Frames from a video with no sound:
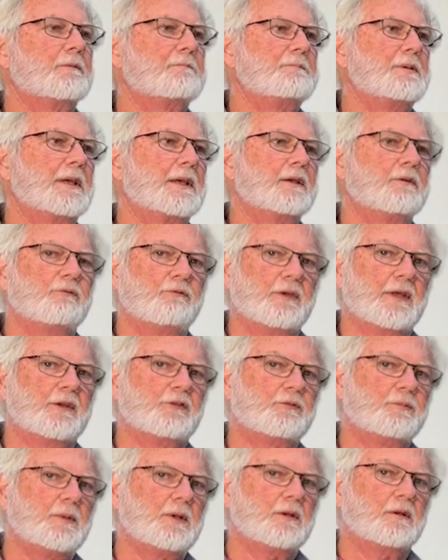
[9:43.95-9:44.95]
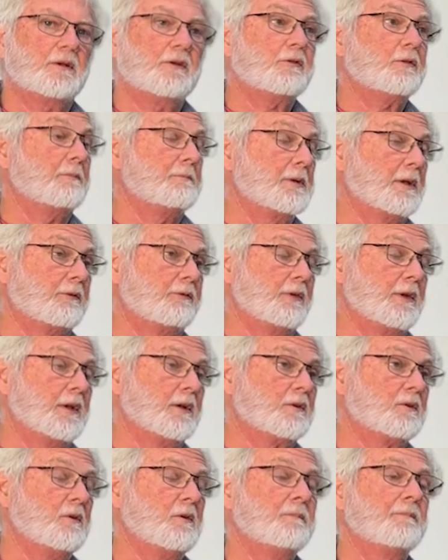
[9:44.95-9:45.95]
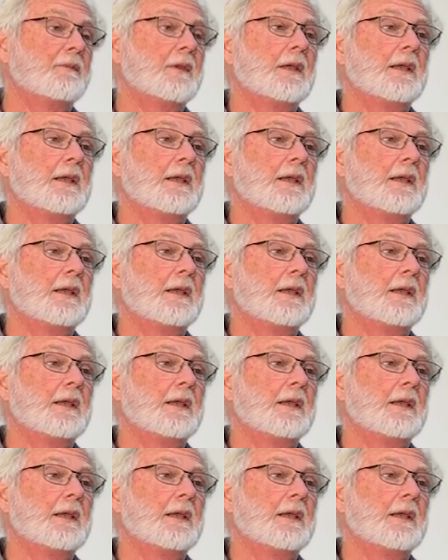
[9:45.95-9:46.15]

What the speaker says: big investment. It's a big vehicle.